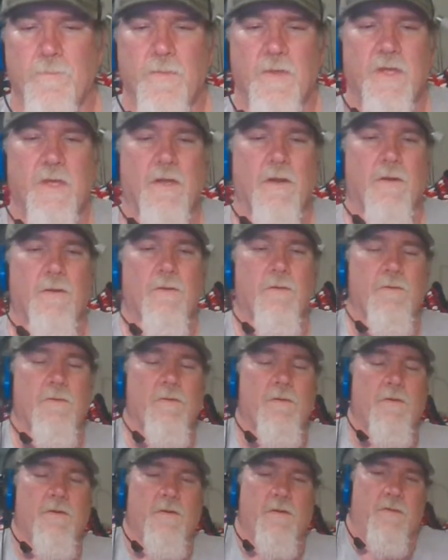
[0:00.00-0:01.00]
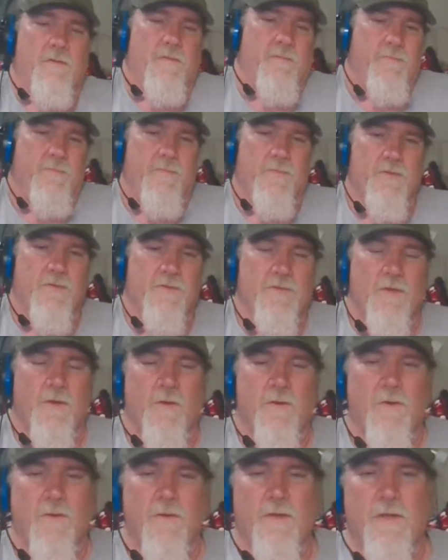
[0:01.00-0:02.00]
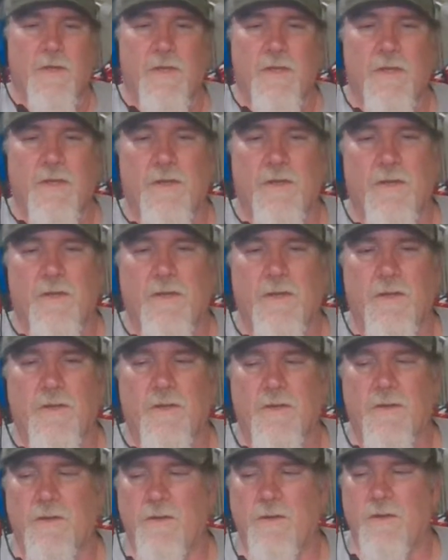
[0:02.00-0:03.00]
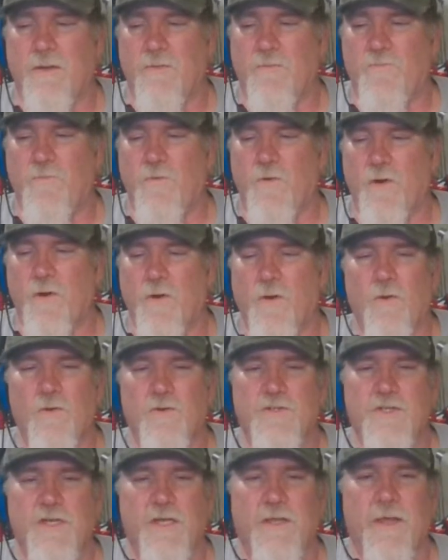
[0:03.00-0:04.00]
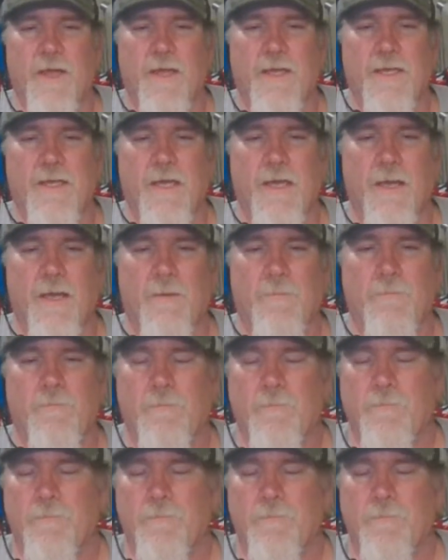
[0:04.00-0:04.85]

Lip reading: you know, so for an OG like him,